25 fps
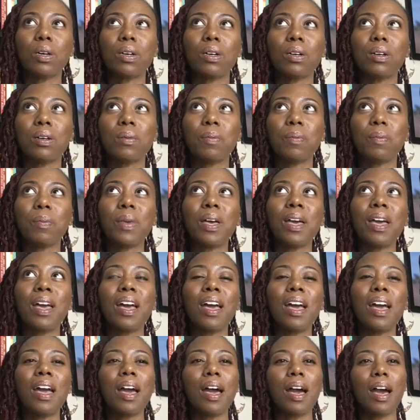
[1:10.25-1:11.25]

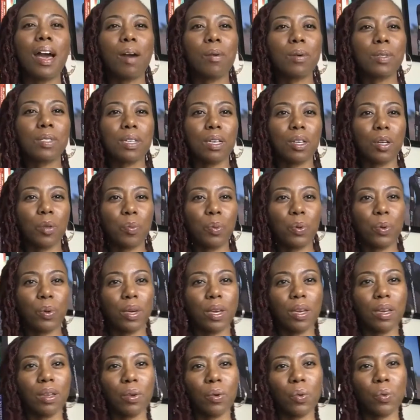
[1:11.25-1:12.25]
I was at a
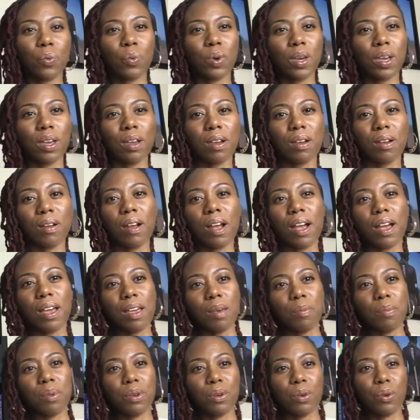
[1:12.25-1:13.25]
point where I
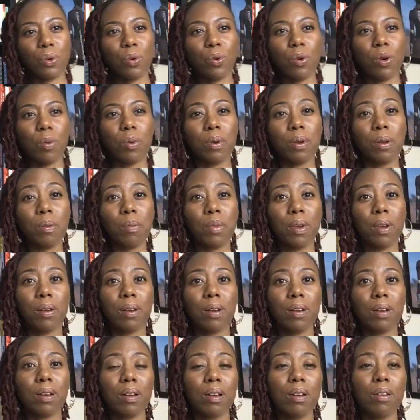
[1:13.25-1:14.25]
had been in corporate
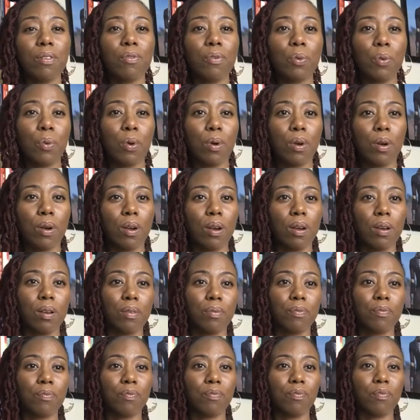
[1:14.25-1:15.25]
America
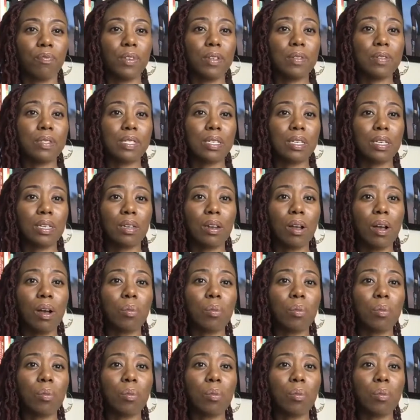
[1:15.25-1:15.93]
for 15,